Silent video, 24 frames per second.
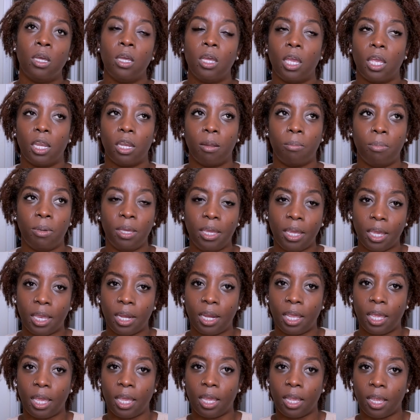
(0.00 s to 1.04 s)
In the
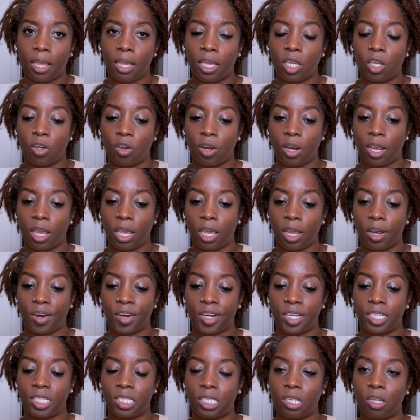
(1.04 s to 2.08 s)
beginning, your hair
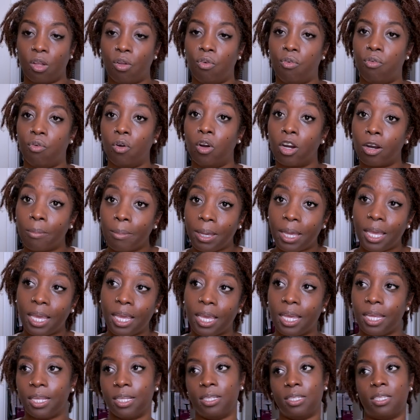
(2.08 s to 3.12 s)
is still forming
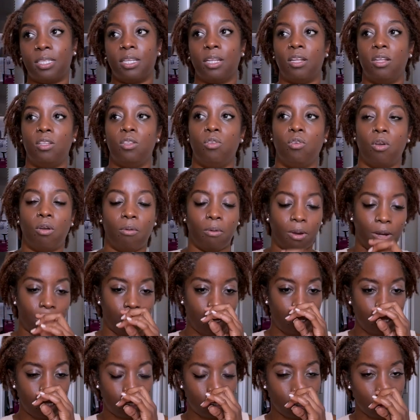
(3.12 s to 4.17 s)
and still doing what it
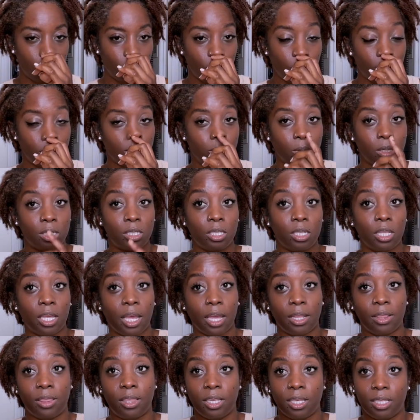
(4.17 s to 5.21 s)
needs to do, especially
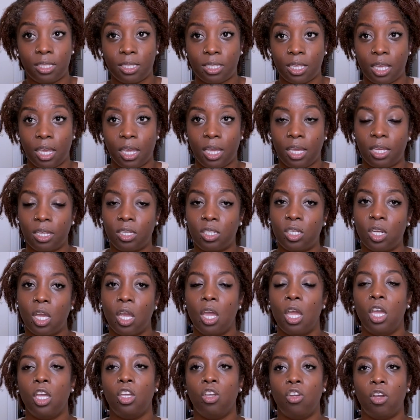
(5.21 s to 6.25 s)
at this stage.
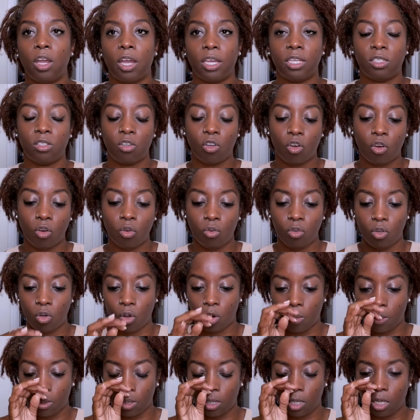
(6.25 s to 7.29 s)
You guys know,
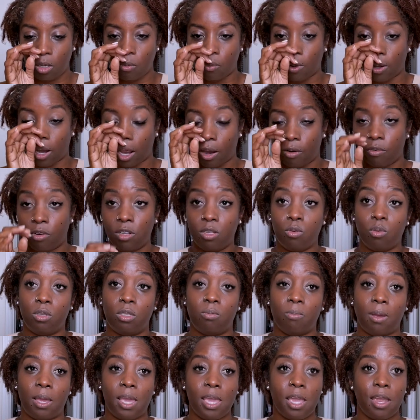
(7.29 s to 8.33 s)
normally when I retwist
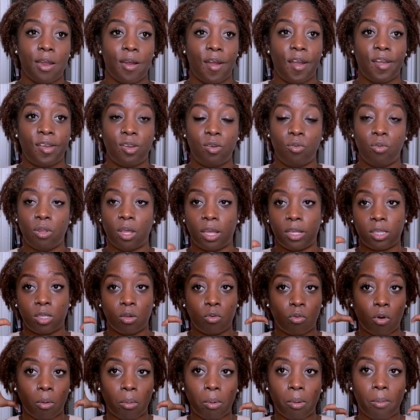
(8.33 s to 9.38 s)
my hair, I do like the
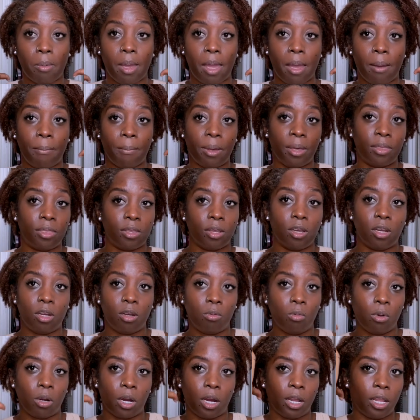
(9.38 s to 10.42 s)
rubber band method,
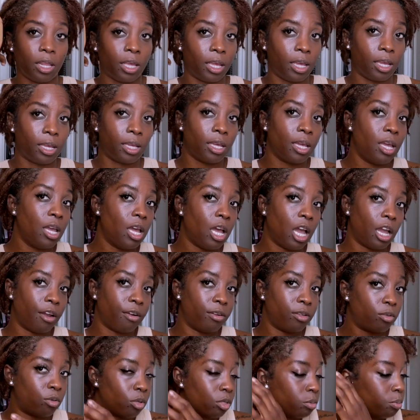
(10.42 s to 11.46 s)
where like I
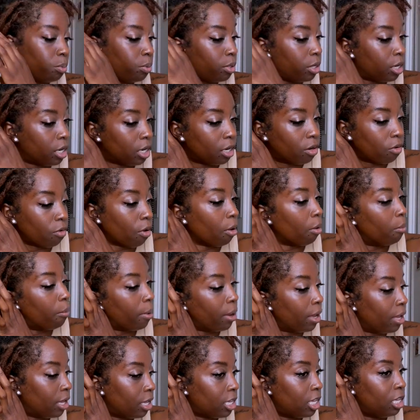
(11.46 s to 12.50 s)
retwist, put it in a rubber
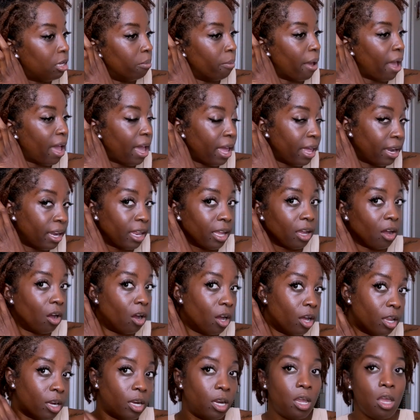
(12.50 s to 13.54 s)
band, and keep adding
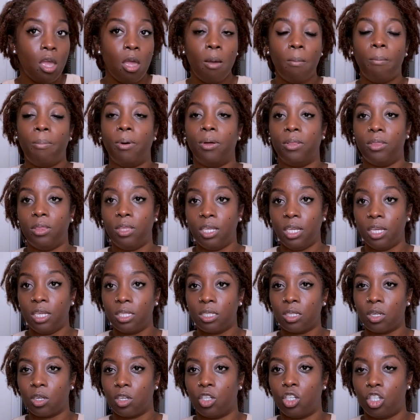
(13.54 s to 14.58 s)
on. But
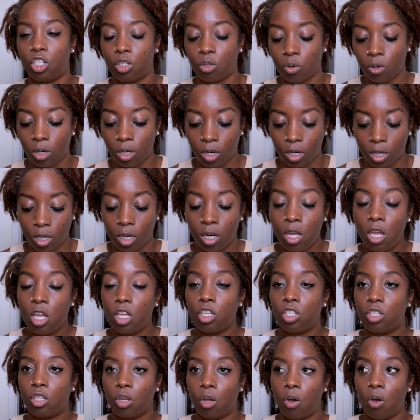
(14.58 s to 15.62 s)
these are shorter,
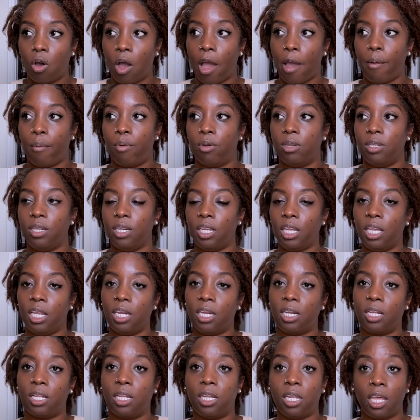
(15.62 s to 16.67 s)
so I would
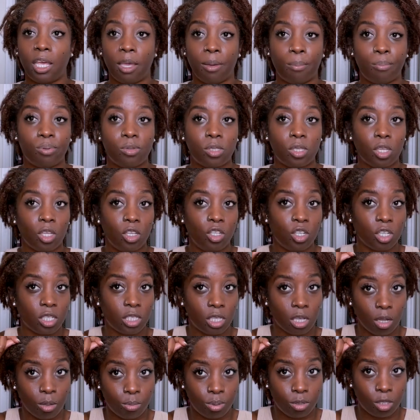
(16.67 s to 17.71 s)
need clips to
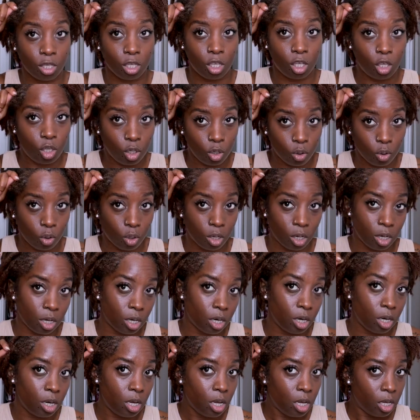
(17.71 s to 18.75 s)
just help
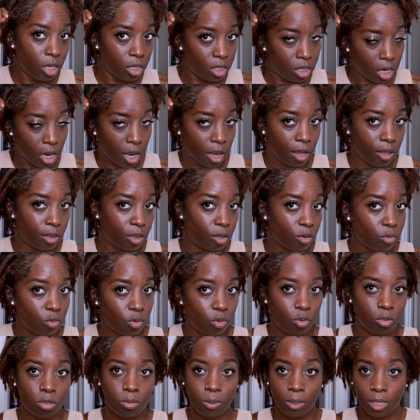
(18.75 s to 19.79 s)
secure down the
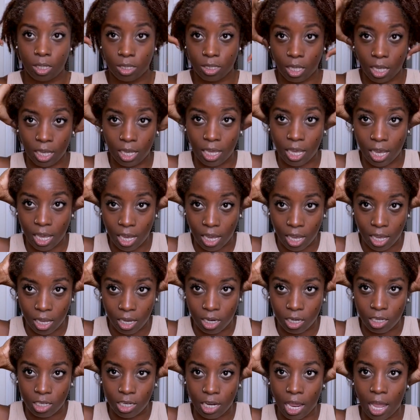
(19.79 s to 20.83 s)
roots, because I
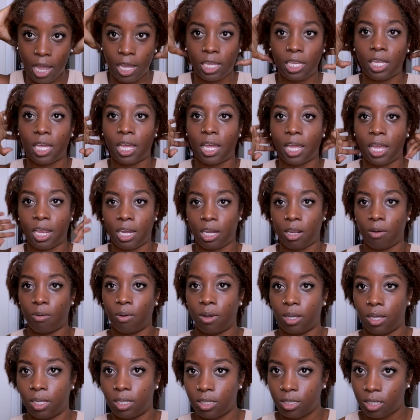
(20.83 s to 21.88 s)
can't, not yet
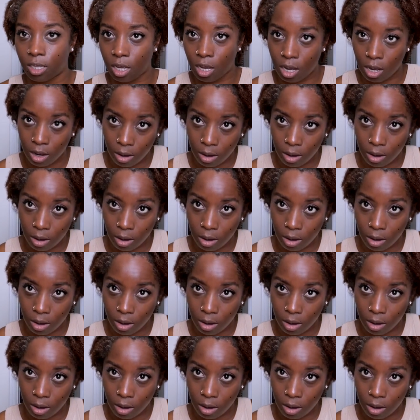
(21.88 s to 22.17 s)
anyways,